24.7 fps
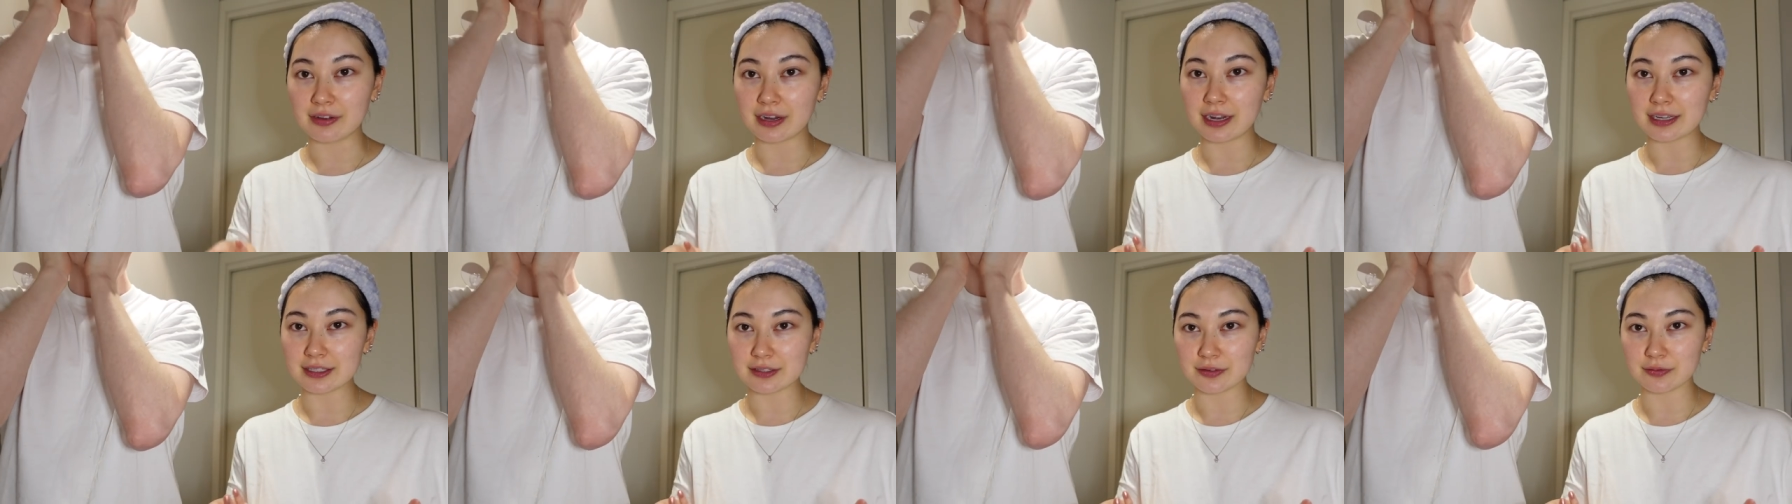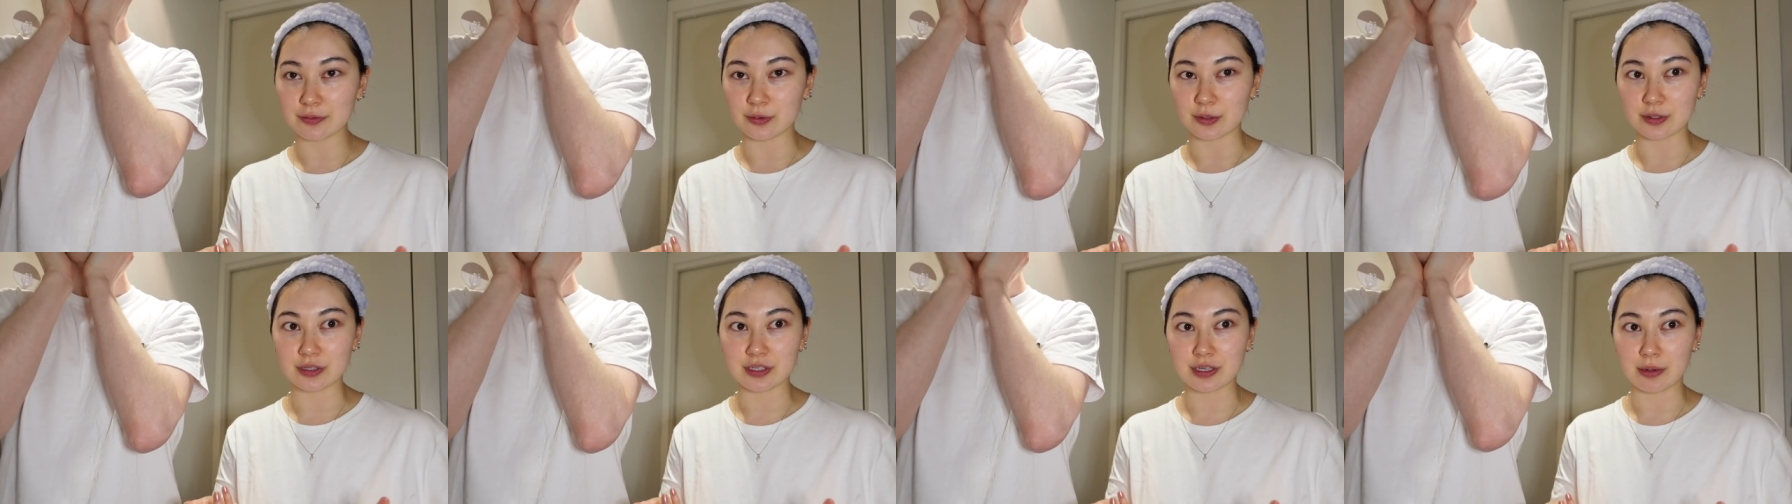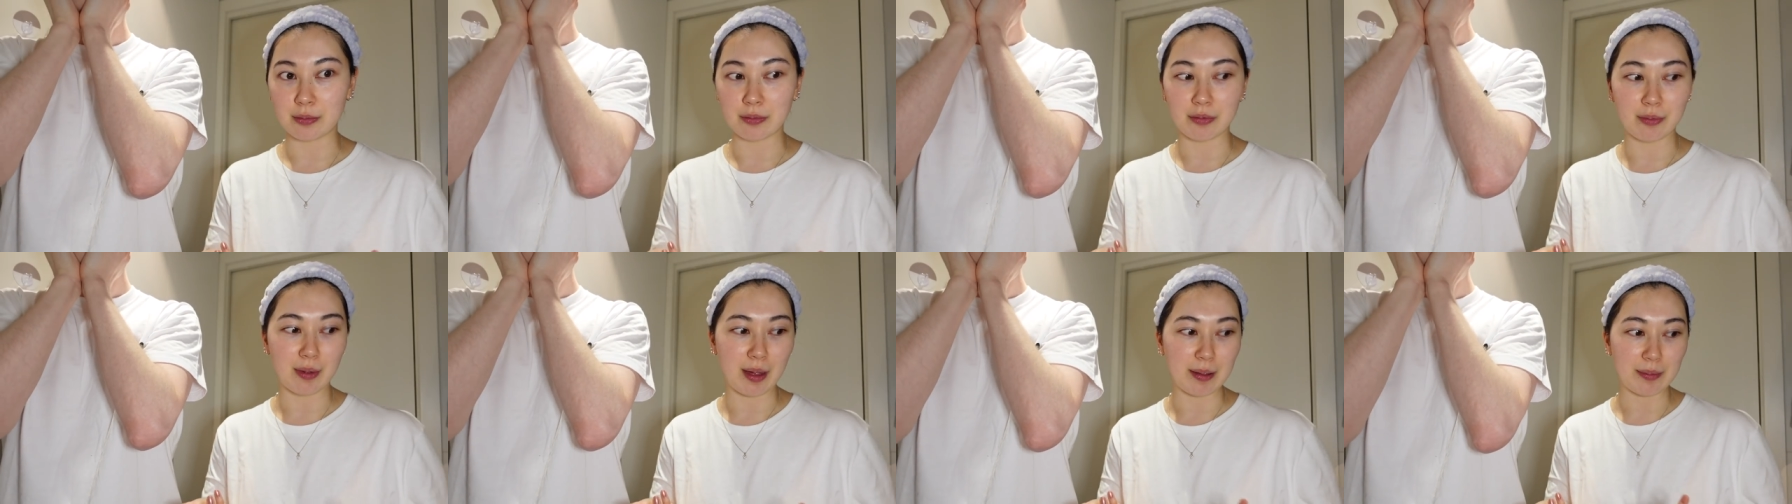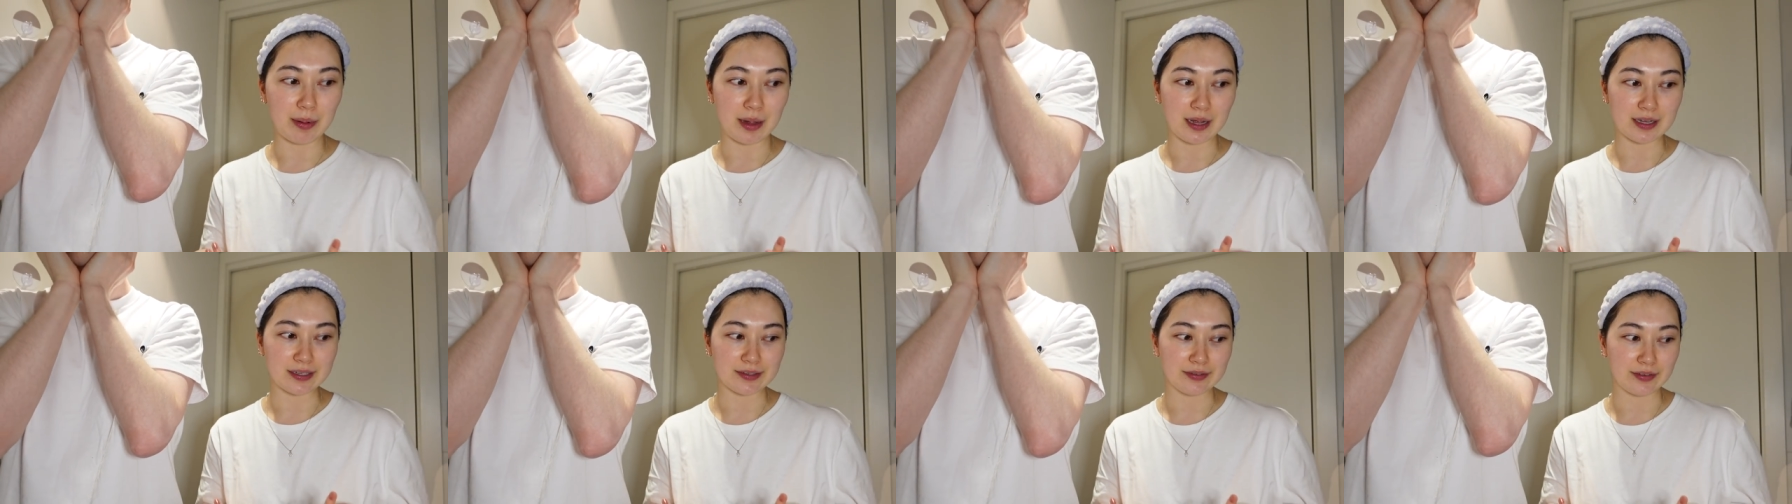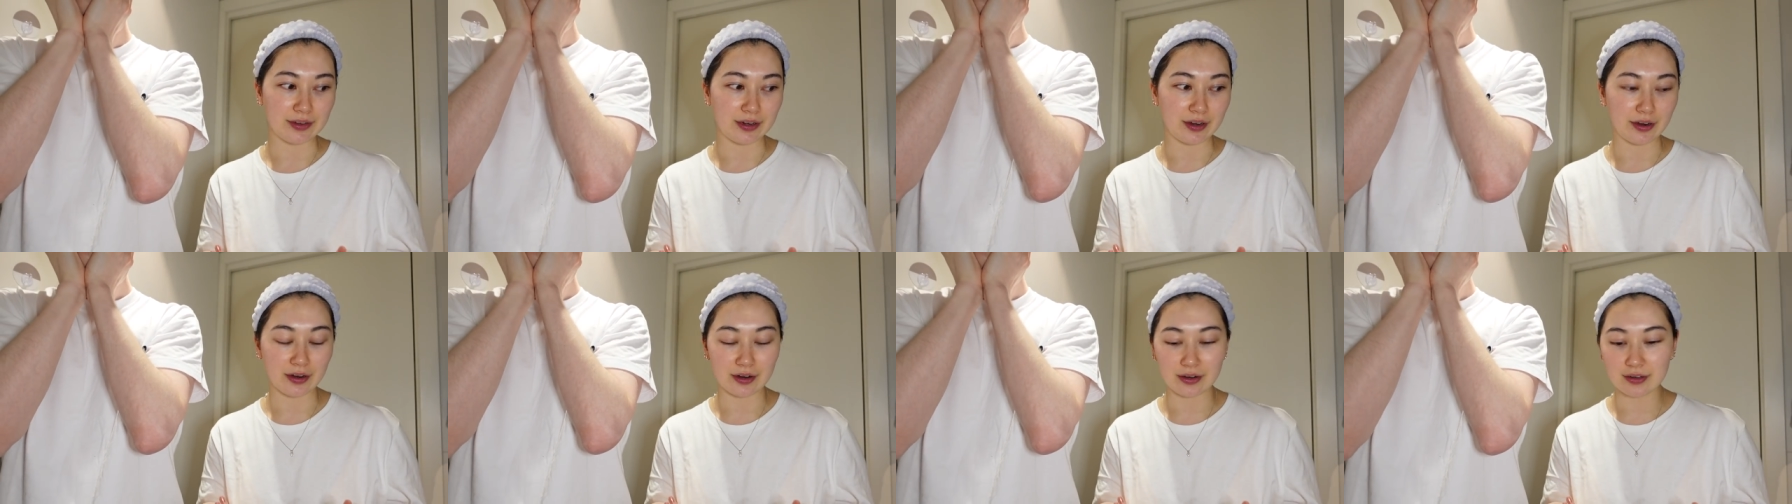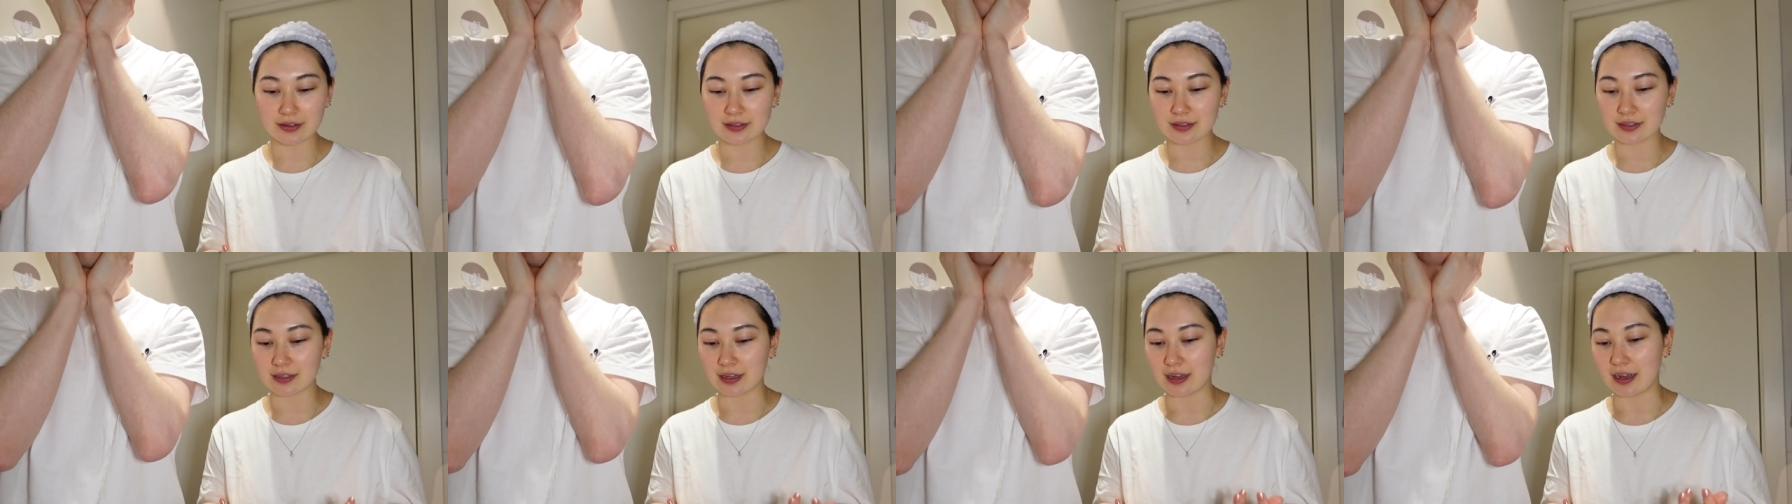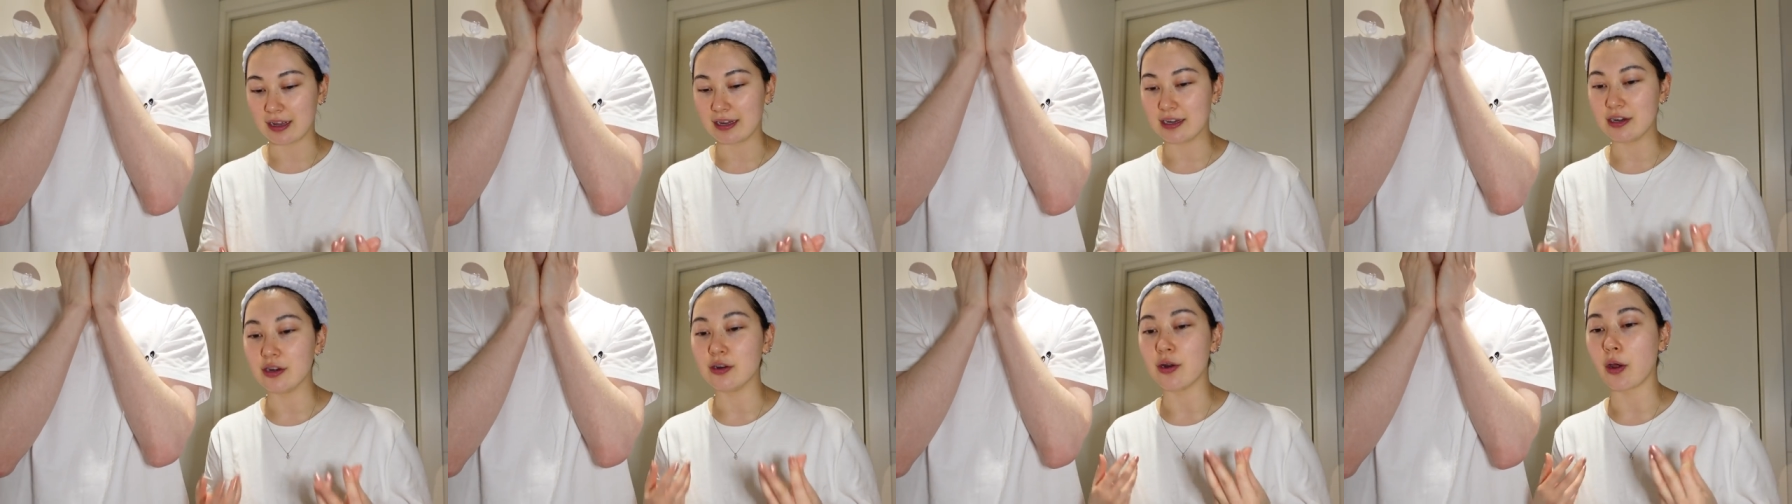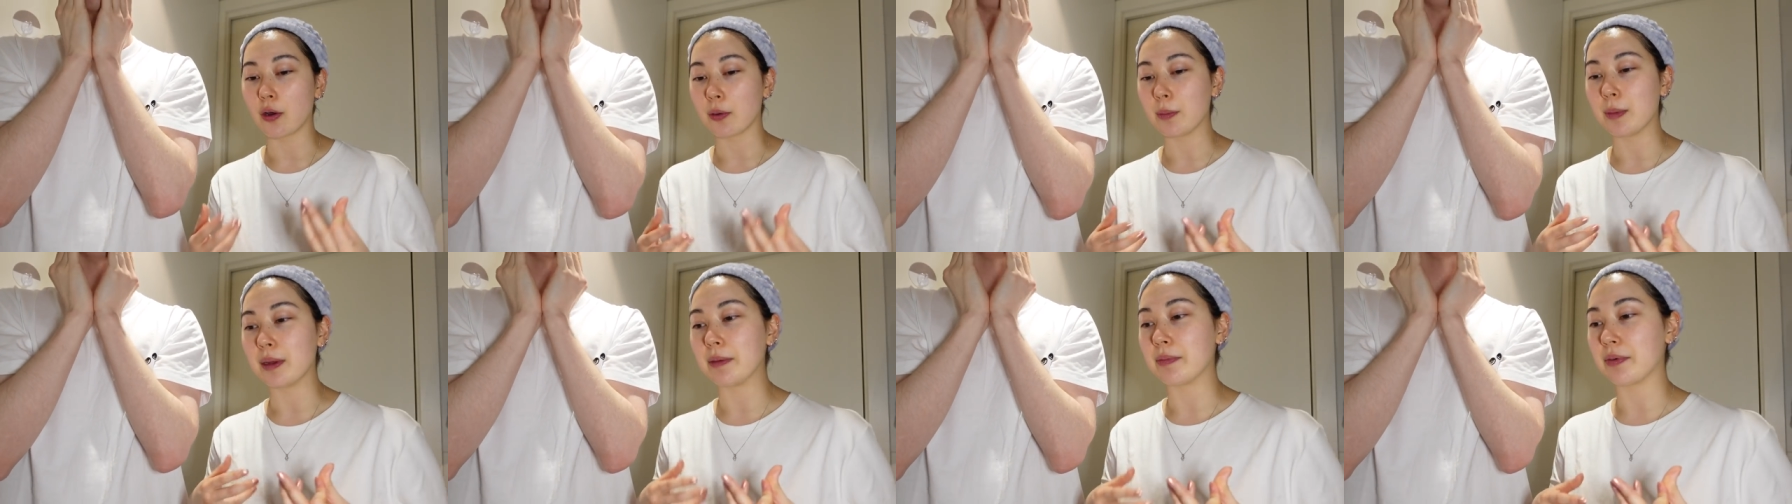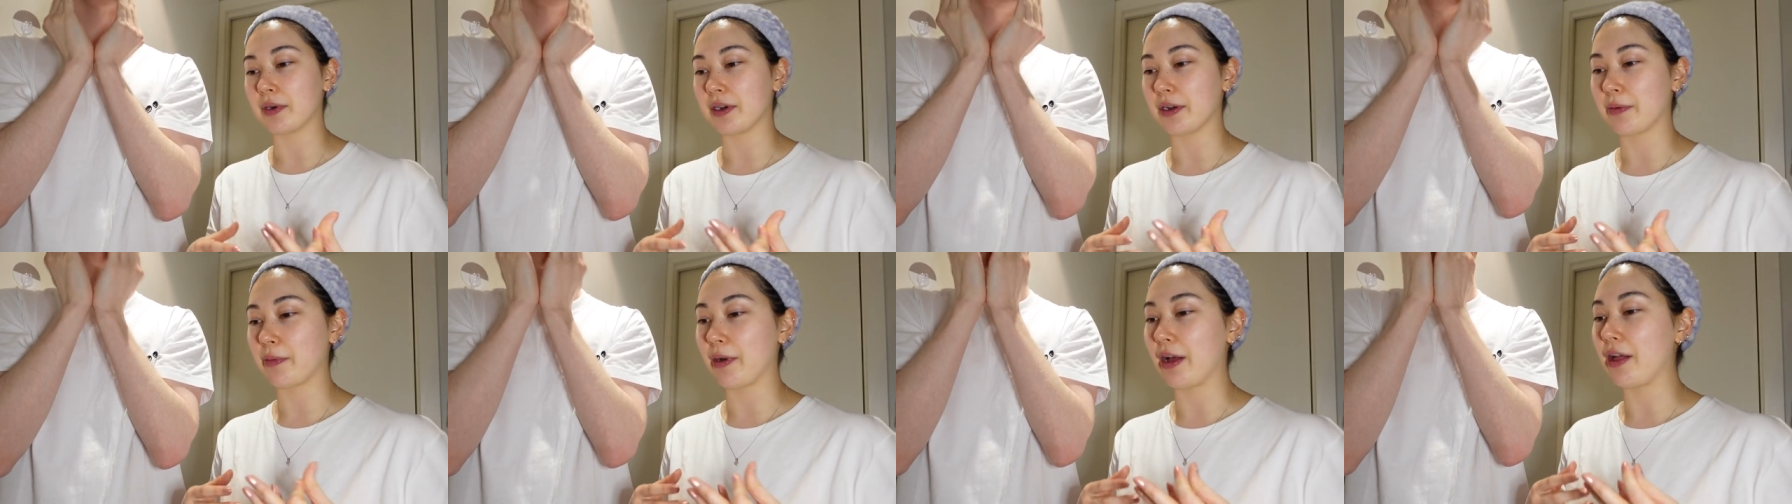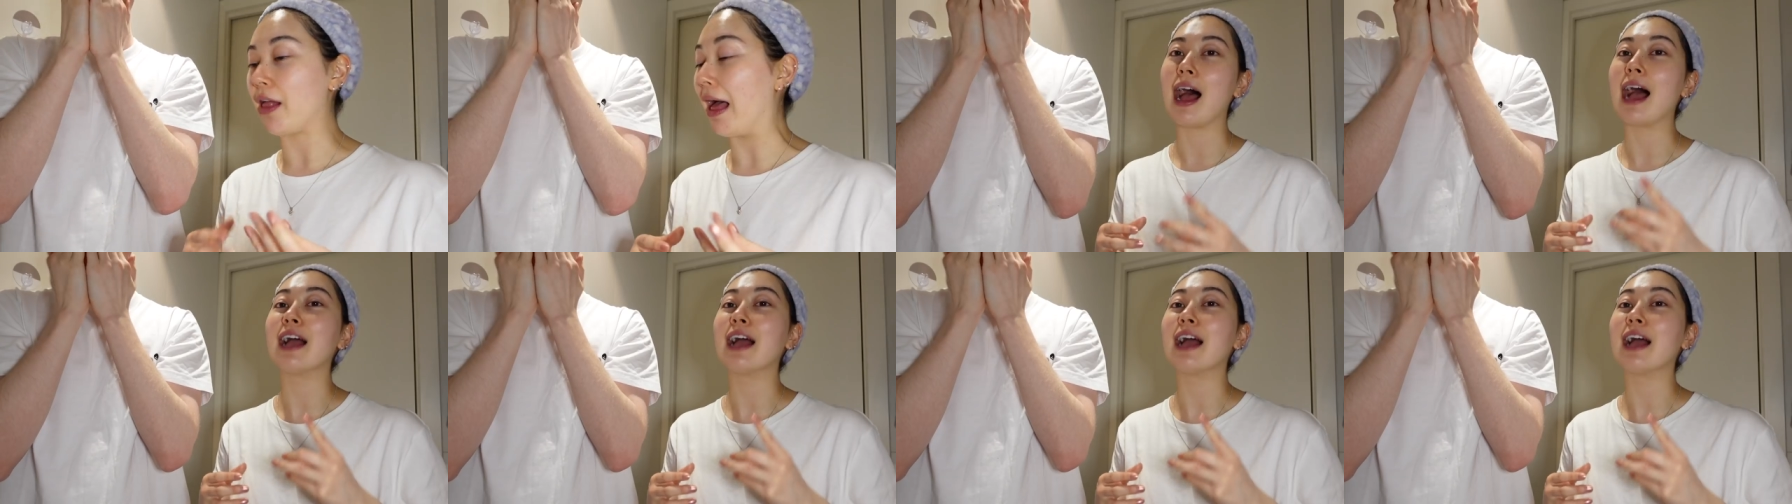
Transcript: you guys have watched some of my past videos and know me pretty well,